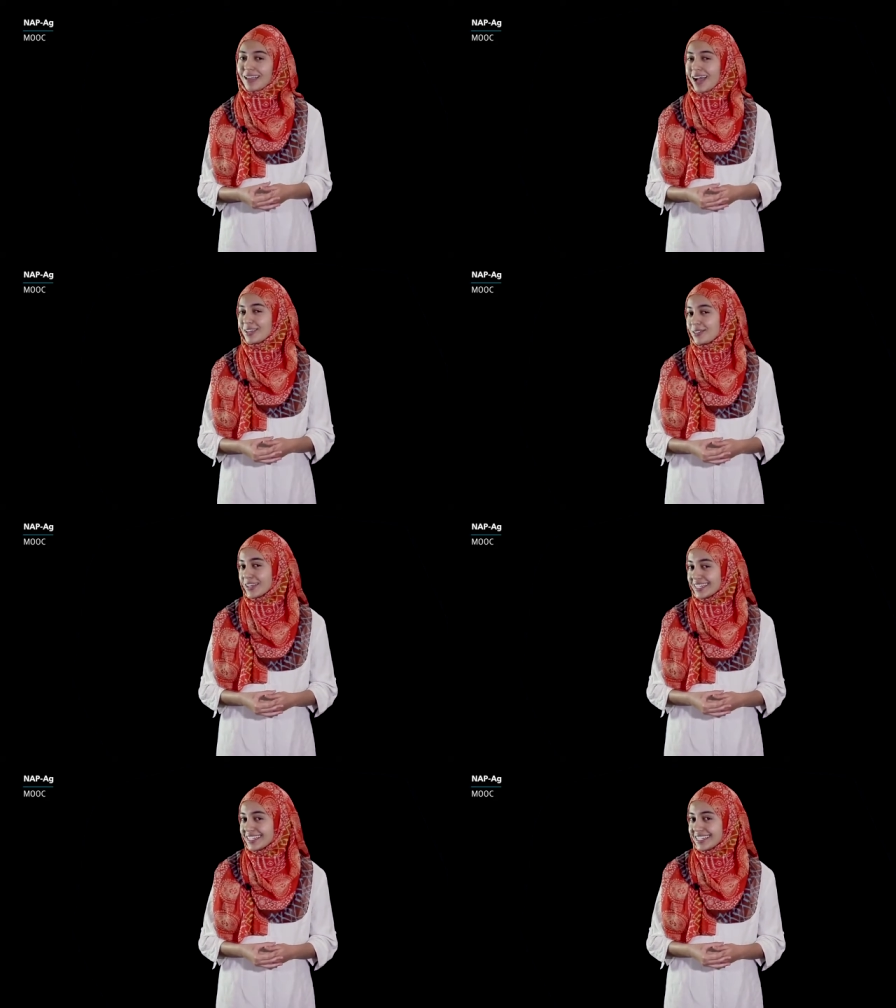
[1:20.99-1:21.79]
Are you
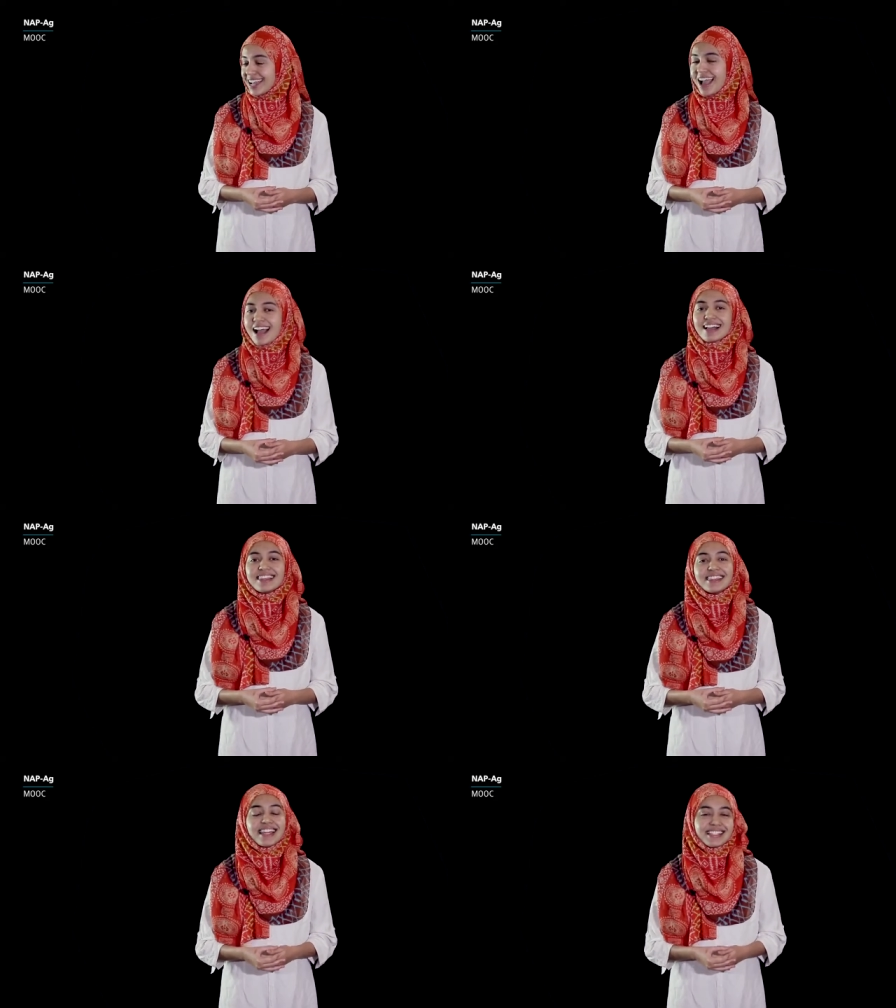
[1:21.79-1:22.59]
ready?
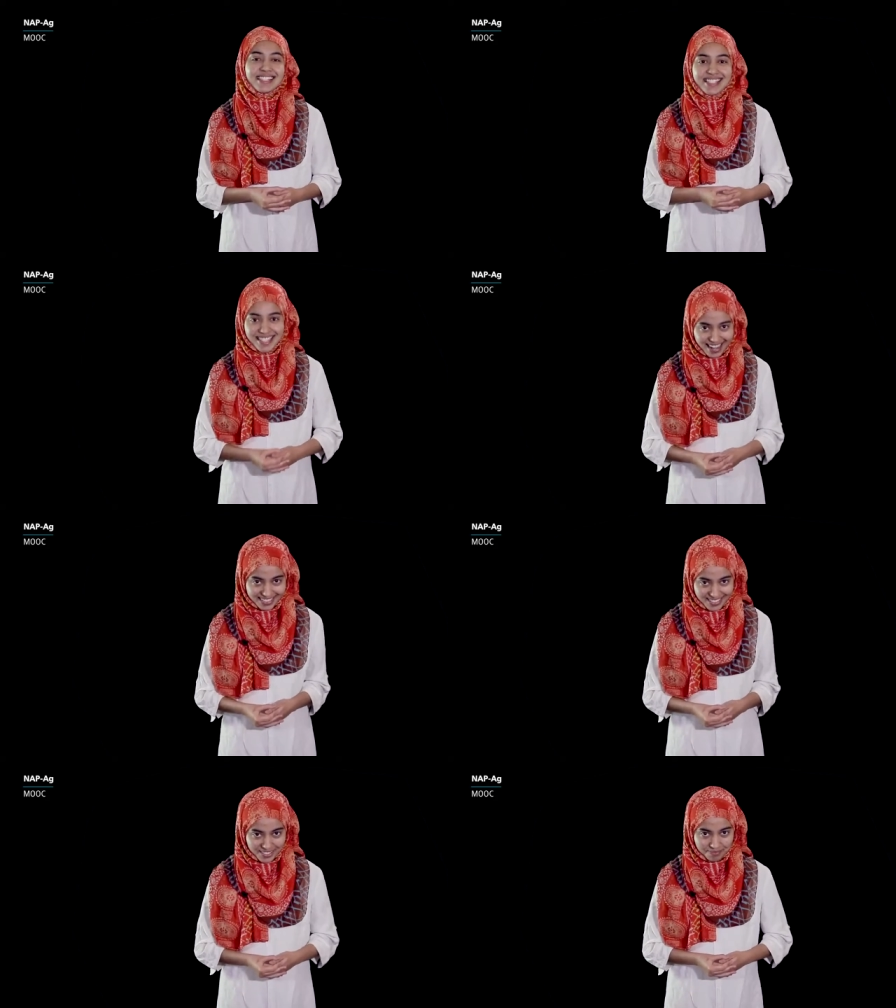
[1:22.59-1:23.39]
Let's
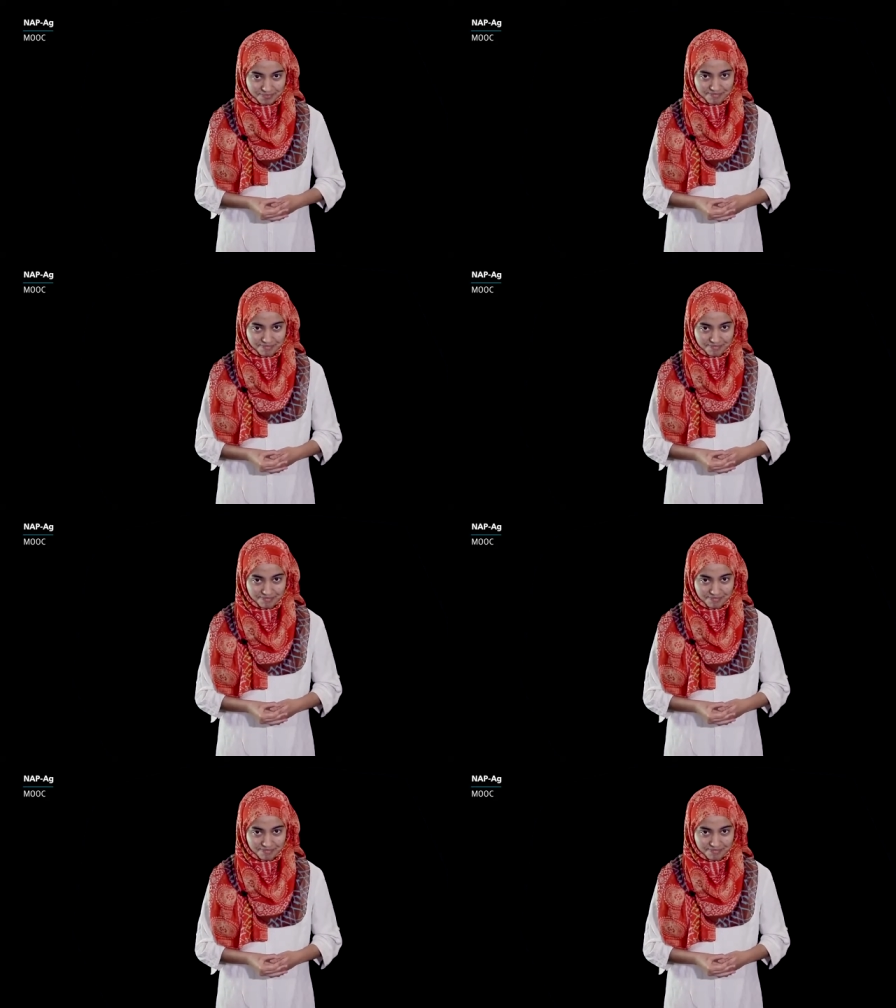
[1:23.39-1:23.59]
start.